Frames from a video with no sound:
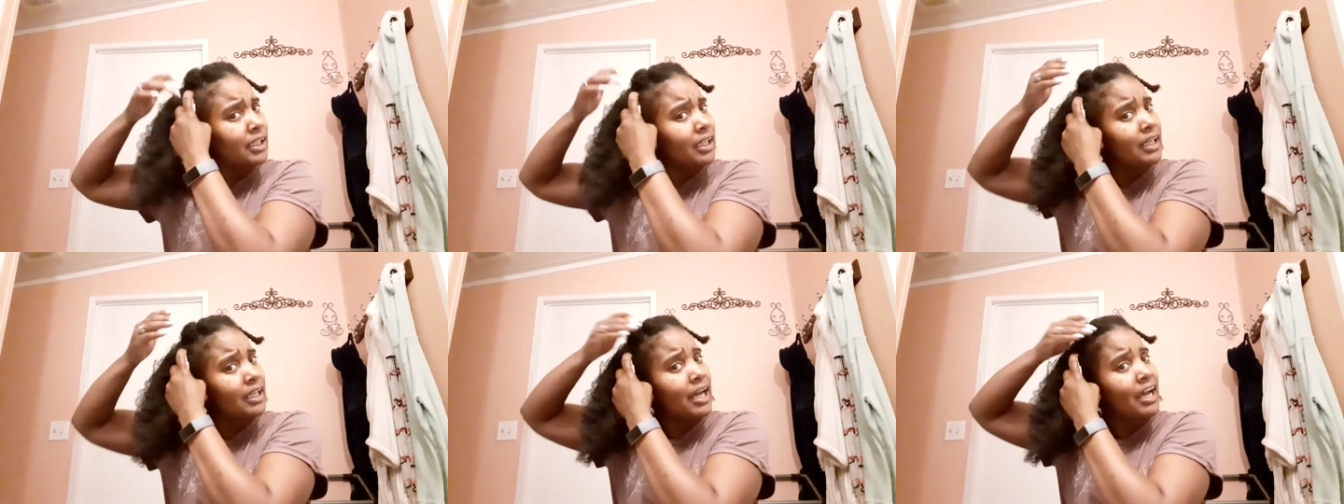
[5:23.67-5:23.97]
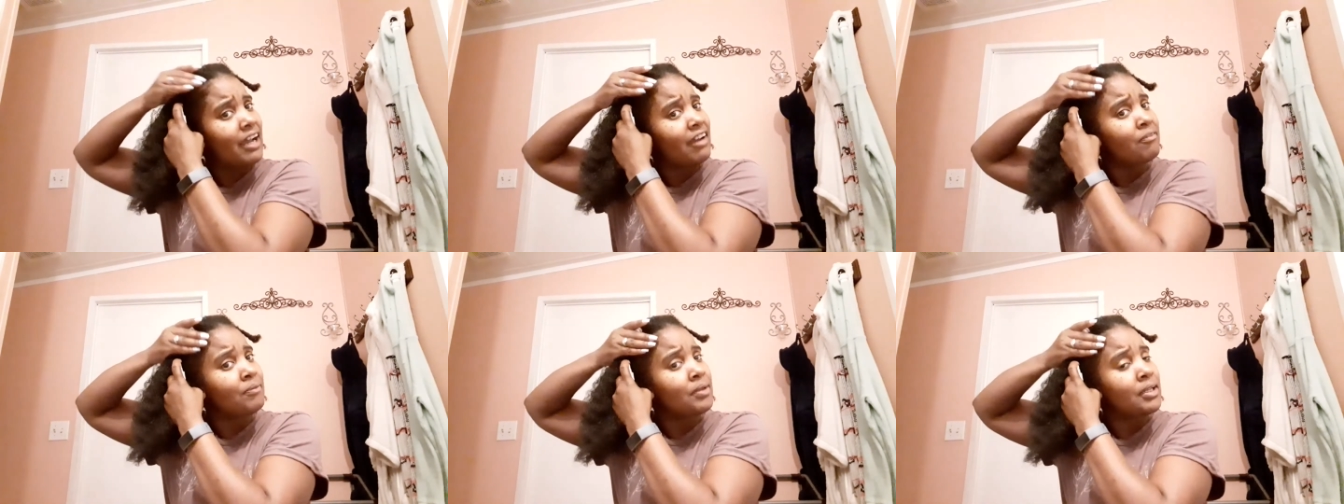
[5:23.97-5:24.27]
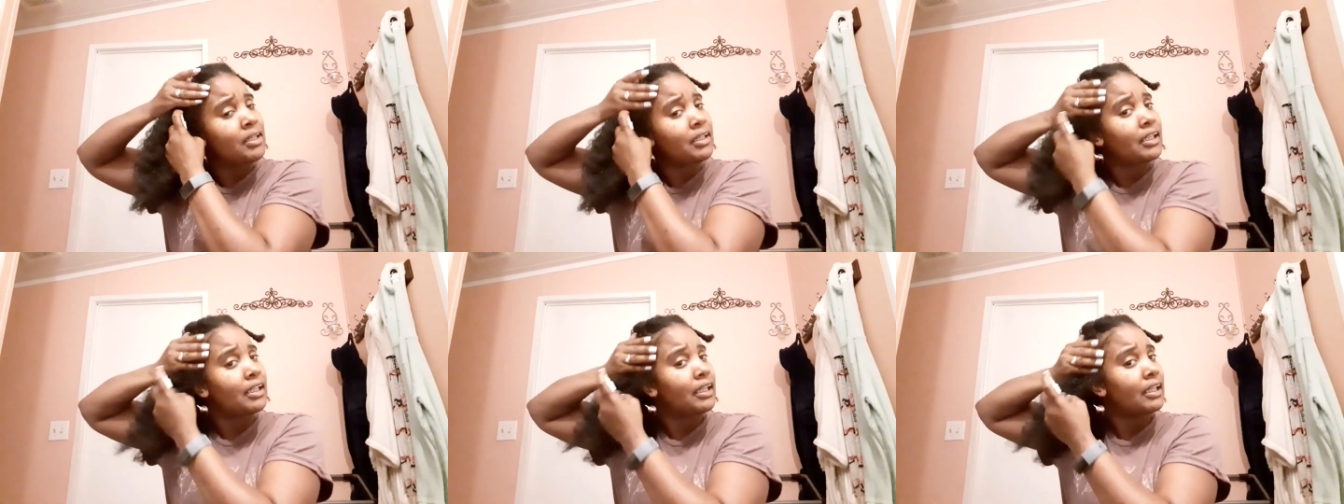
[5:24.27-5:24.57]
I've been
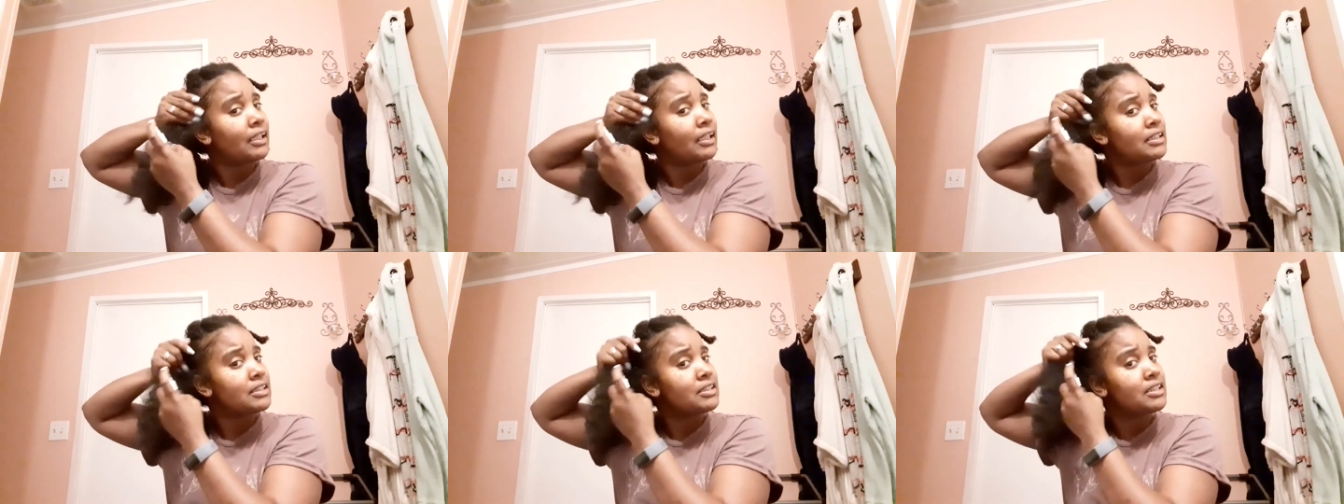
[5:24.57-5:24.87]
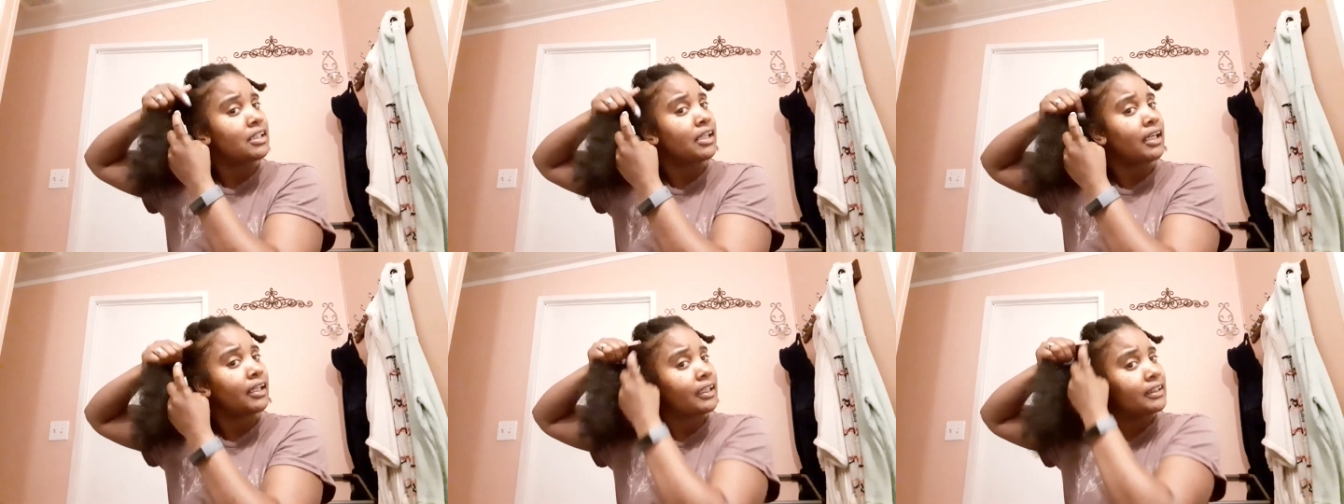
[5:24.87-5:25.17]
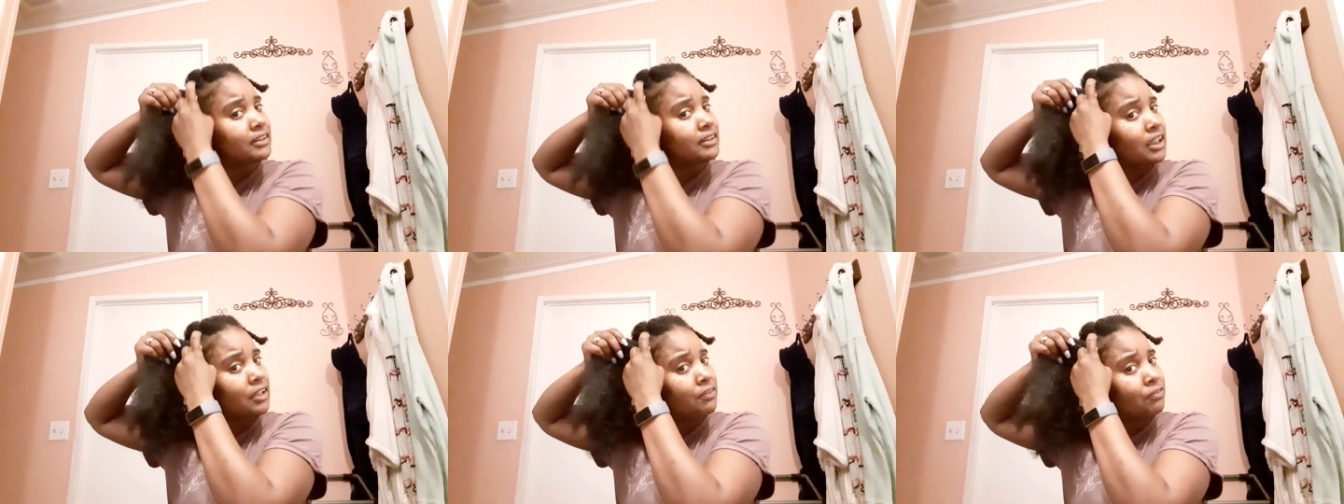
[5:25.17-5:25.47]
letting it sit, like I
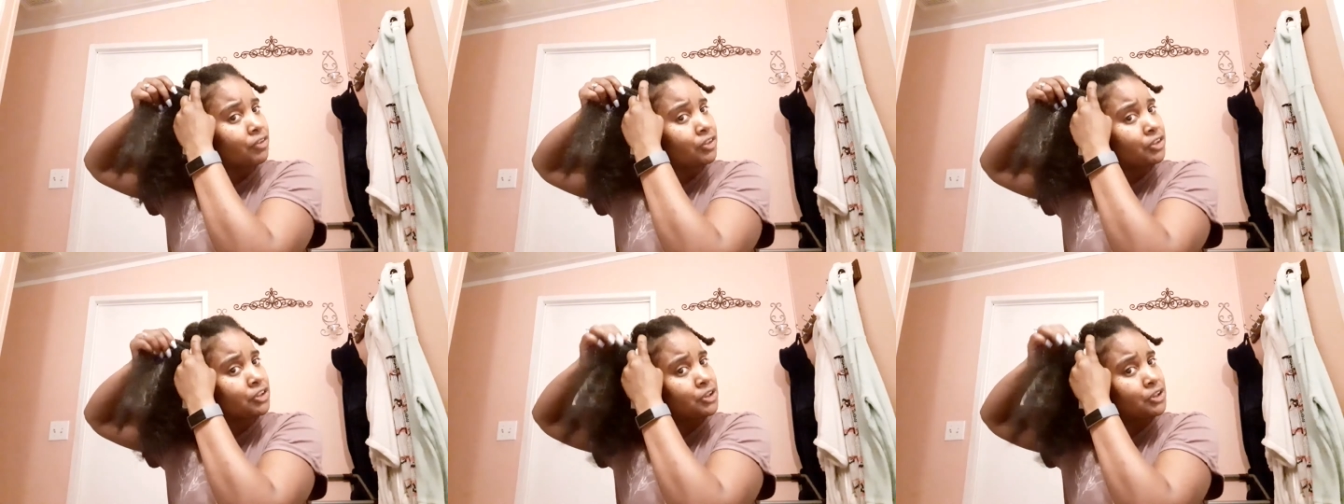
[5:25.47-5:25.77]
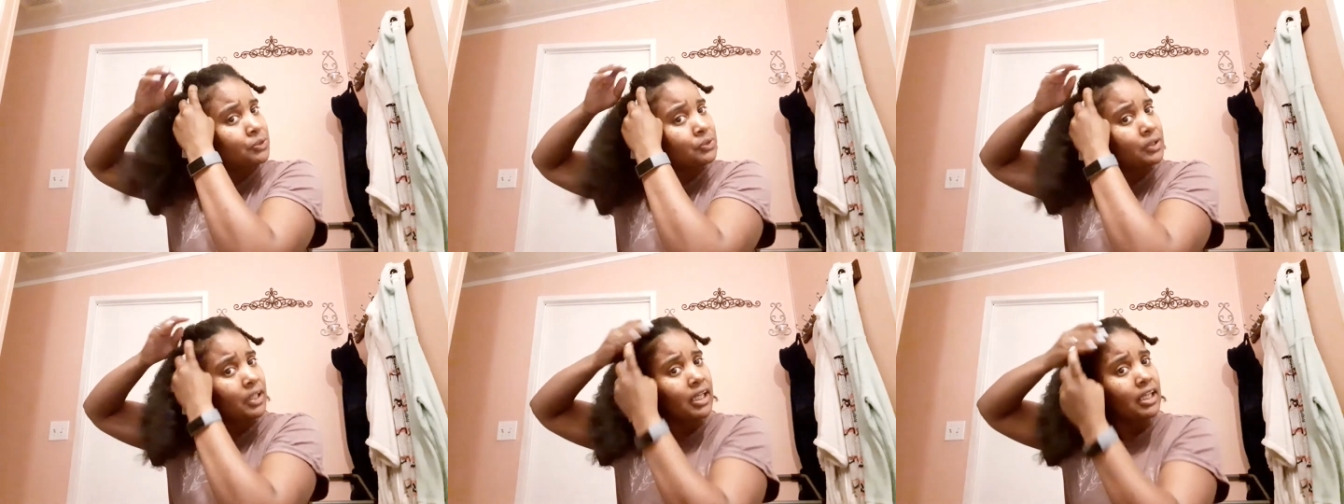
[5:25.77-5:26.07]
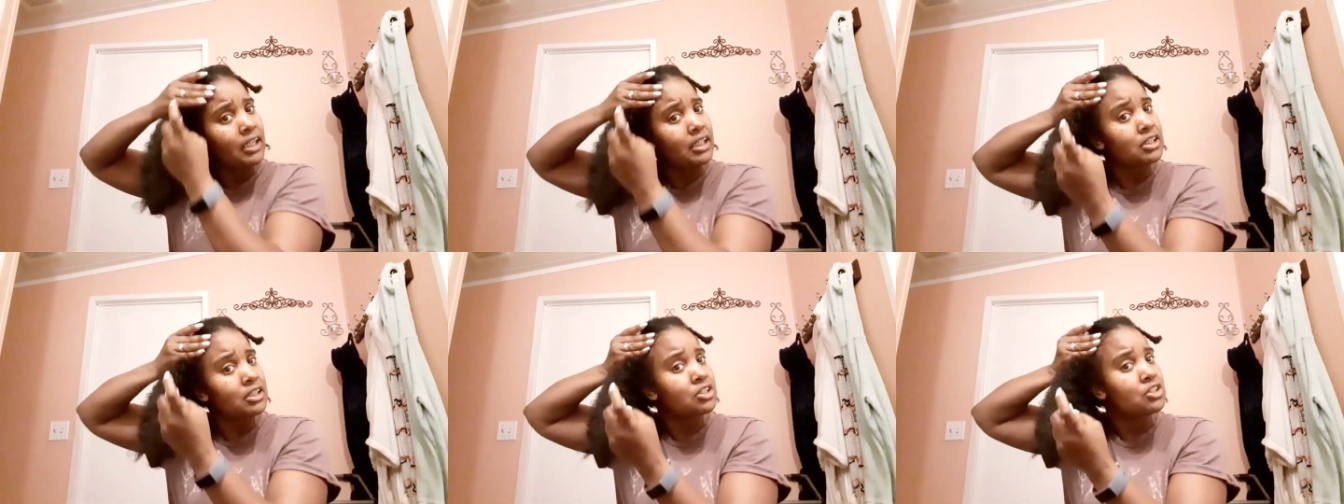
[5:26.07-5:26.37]
said, for 2
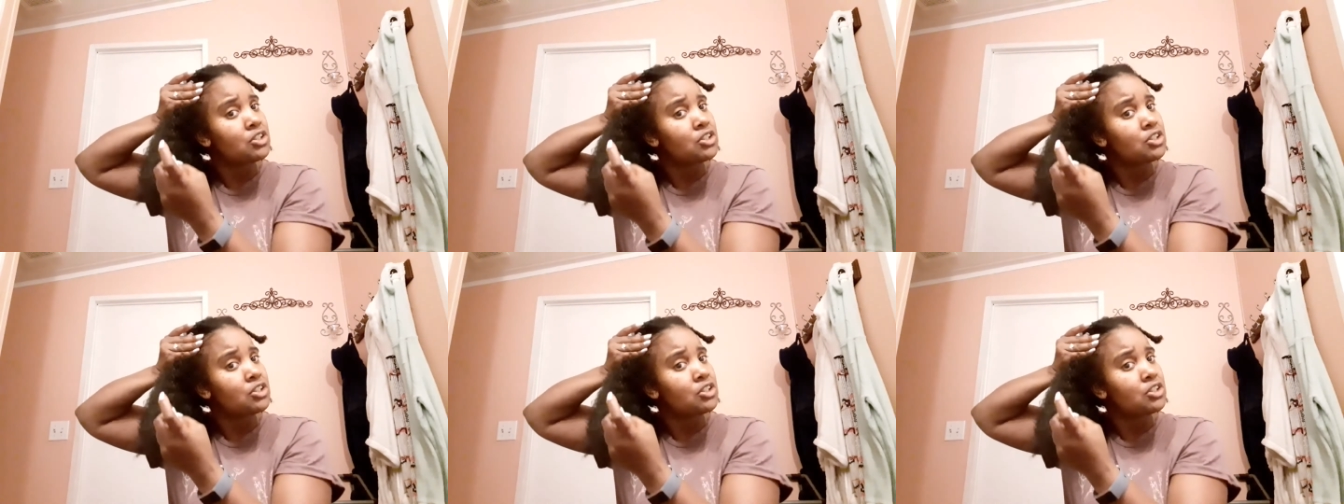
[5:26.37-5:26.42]
days.